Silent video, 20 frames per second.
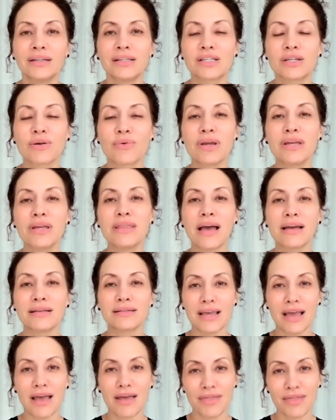So in that
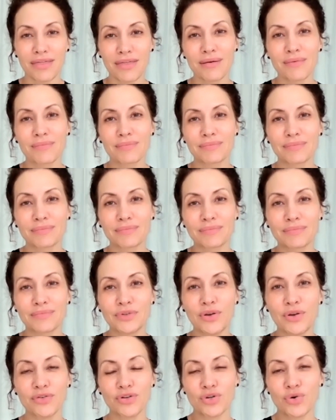death,
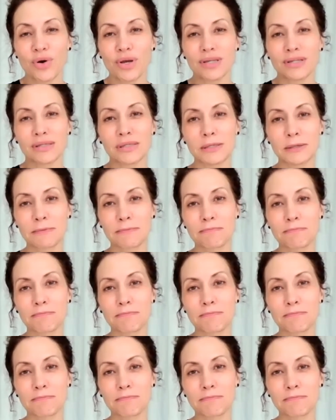you have a choice.